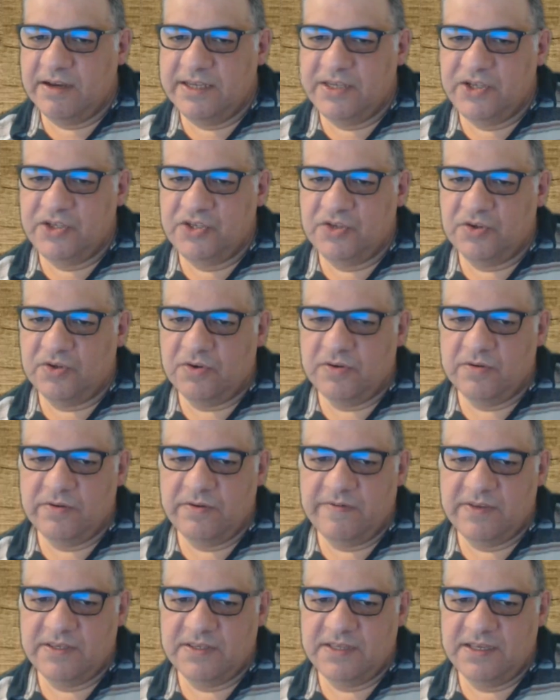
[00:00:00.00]
sure if
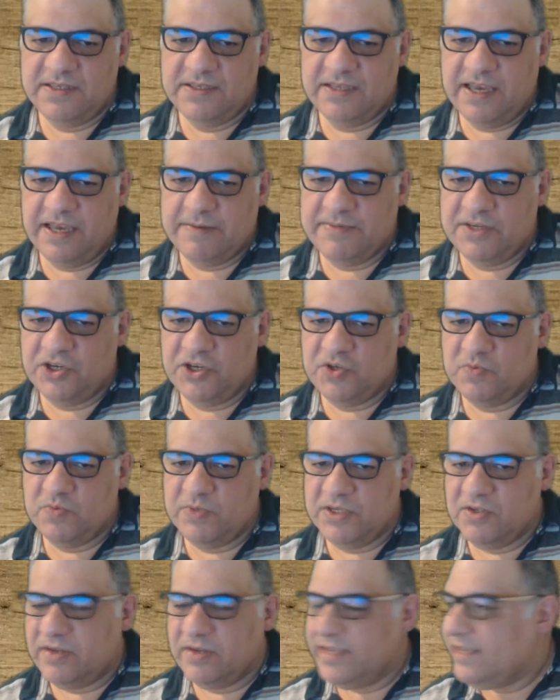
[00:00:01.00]
it's the exact position where
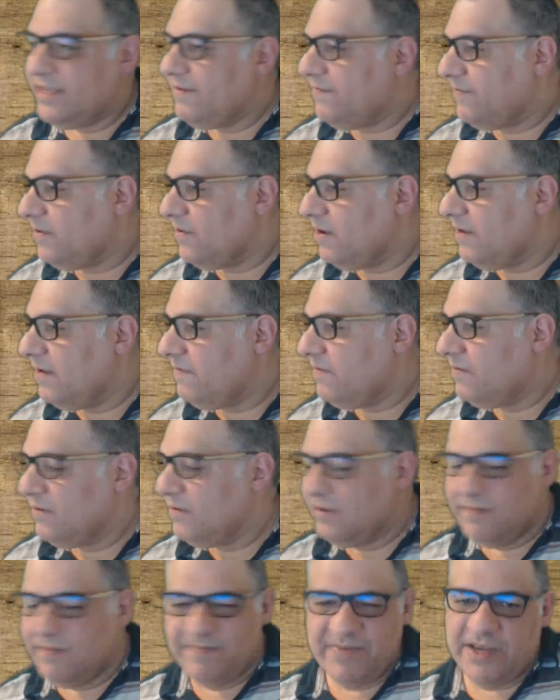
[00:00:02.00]
knight e5,
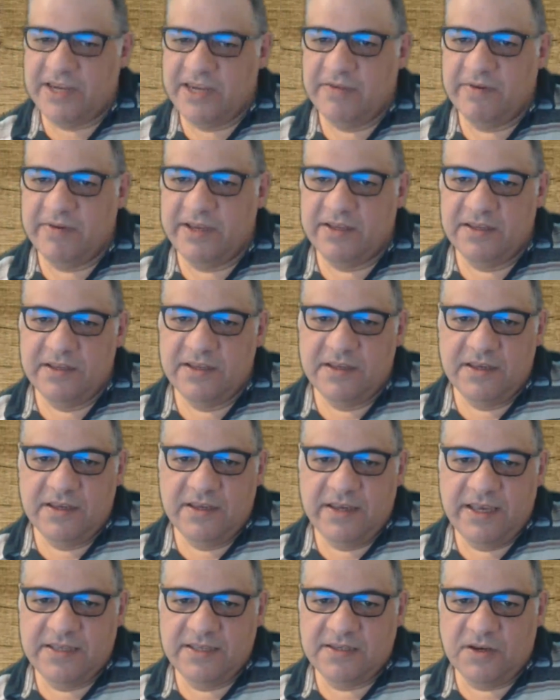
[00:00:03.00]
but anyway,
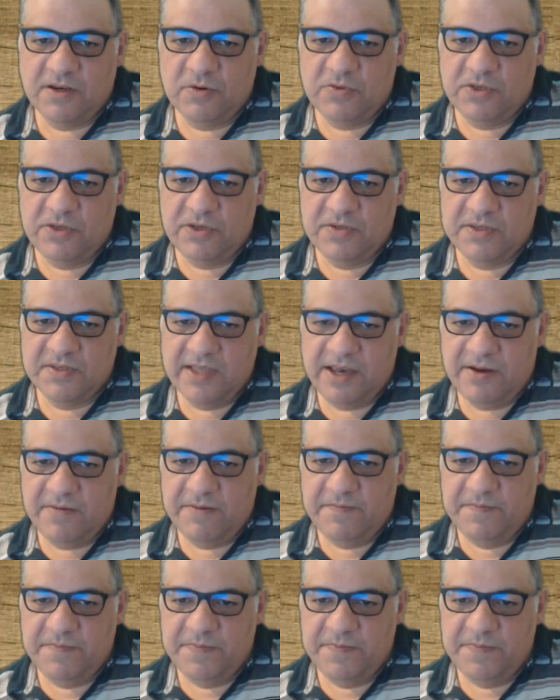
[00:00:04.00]
it's old news now.